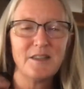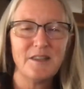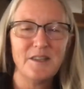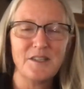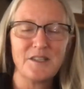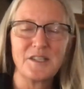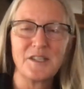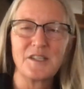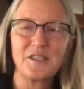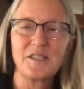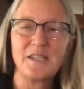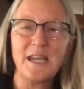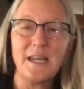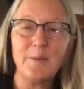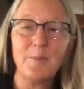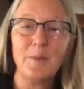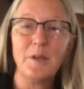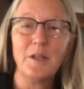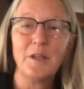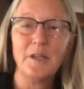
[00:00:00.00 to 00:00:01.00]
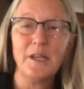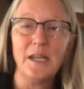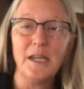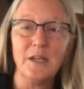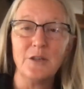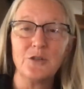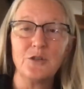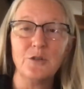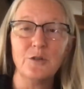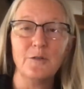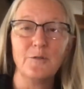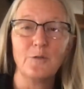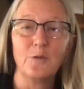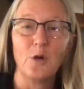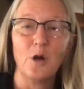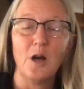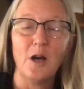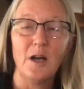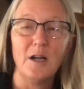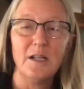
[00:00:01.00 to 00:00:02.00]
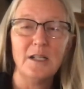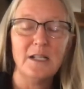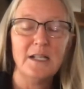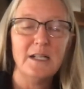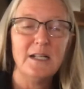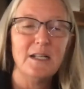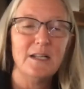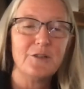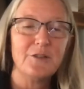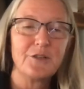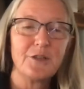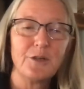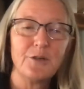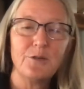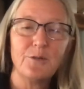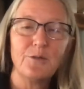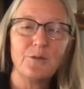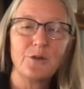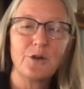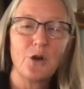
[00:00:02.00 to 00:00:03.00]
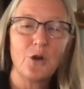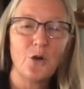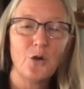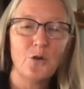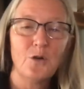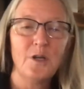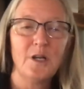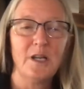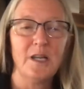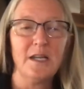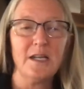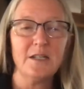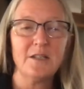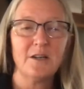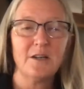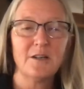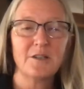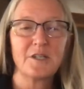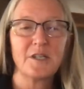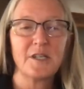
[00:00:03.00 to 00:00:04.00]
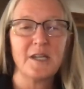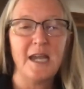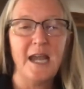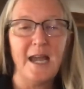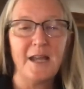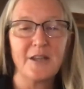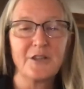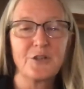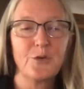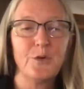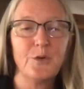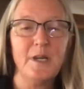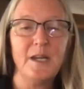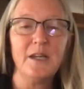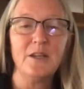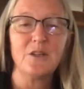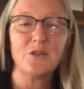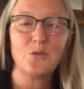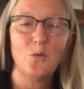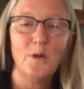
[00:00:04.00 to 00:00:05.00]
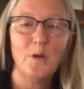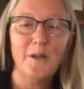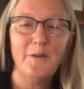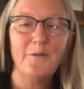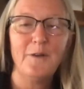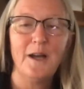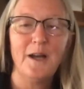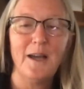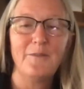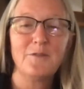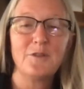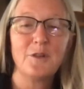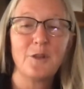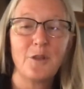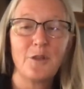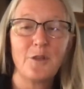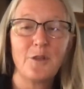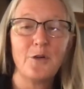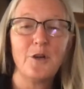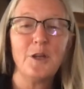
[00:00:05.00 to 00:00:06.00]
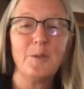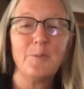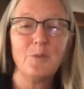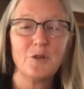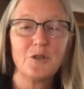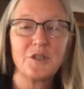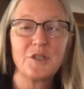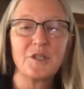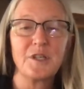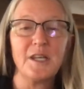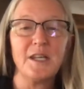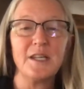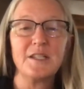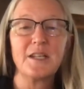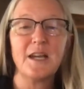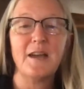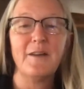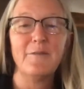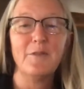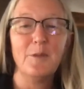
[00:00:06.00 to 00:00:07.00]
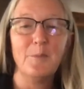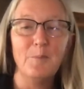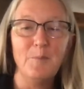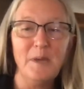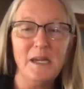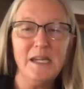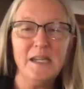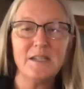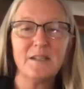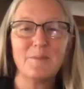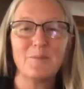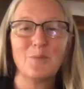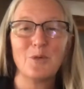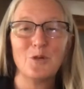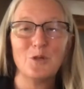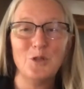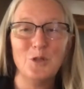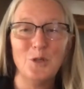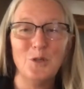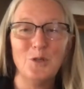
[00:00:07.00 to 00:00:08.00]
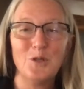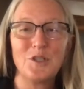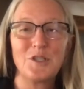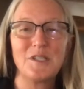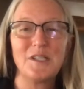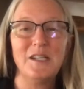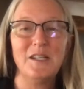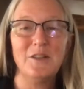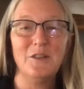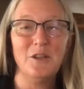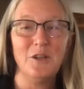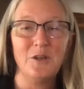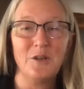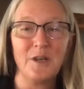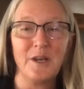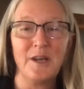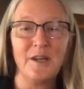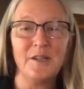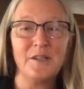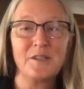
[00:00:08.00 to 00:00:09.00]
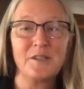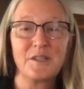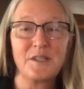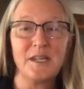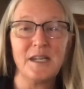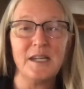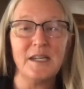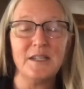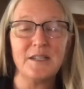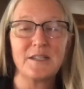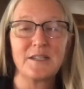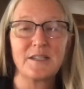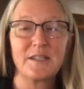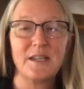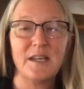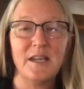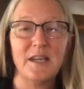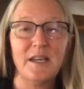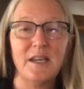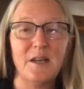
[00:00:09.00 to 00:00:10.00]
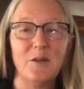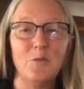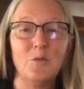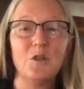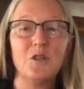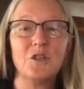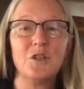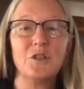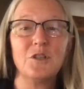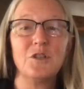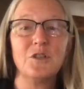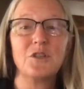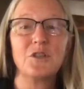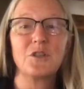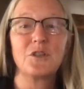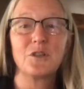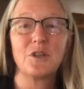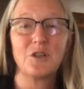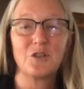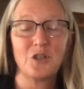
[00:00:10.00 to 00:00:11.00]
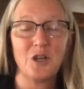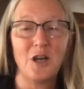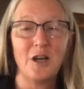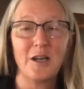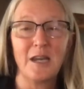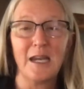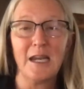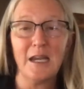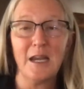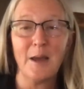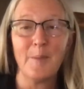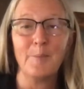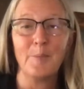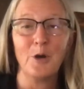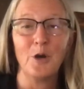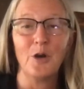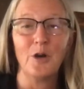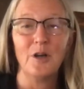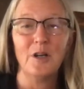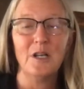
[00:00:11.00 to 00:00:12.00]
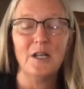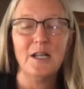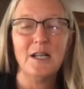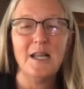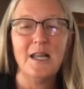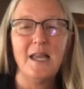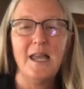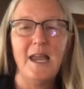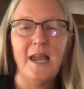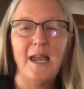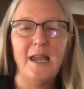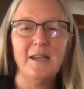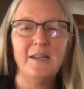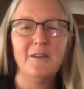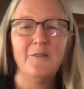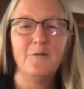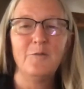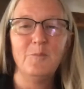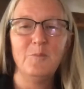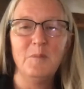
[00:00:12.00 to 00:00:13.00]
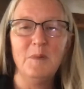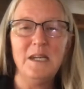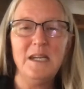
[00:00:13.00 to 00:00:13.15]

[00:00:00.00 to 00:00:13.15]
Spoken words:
the sustainability issue of raw. So currently, dogs and cats are eating 25 to 30% of the meat produced in the United States, which is a shocking number. And if